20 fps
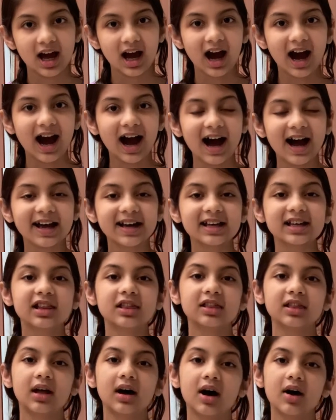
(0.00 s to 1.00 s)
I
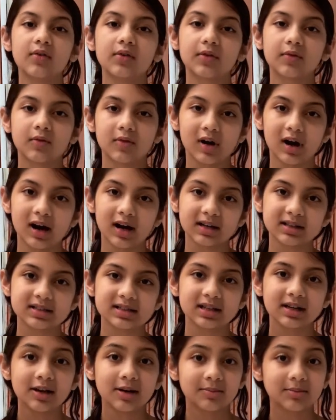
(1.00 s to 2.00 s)
love rocks,
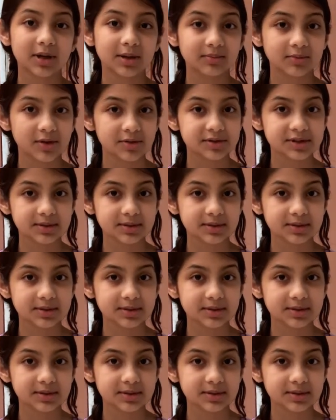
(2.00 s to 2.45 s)
but most